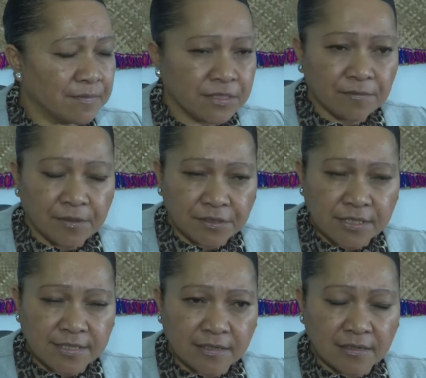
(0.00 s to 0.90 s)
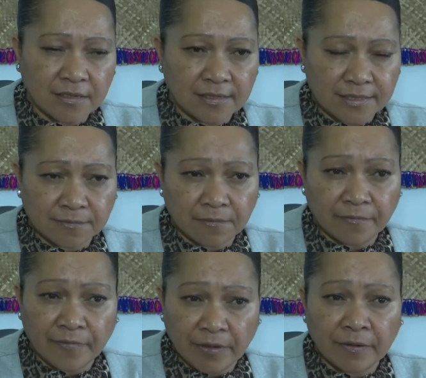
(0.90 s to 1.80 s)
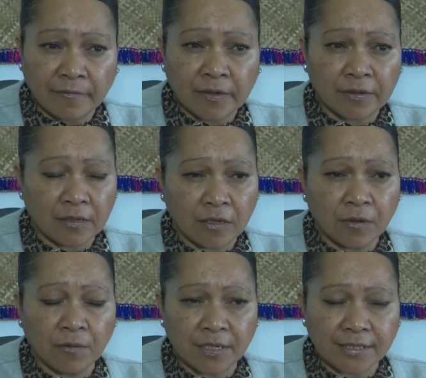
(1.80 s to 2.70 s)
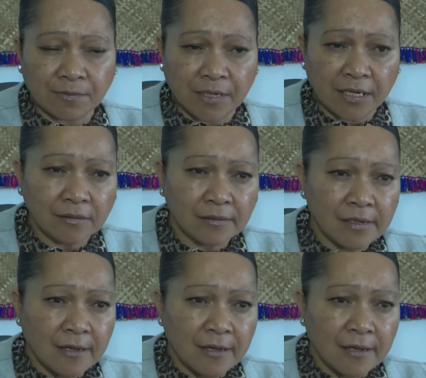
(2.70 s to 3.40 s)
to register is very, very low as well.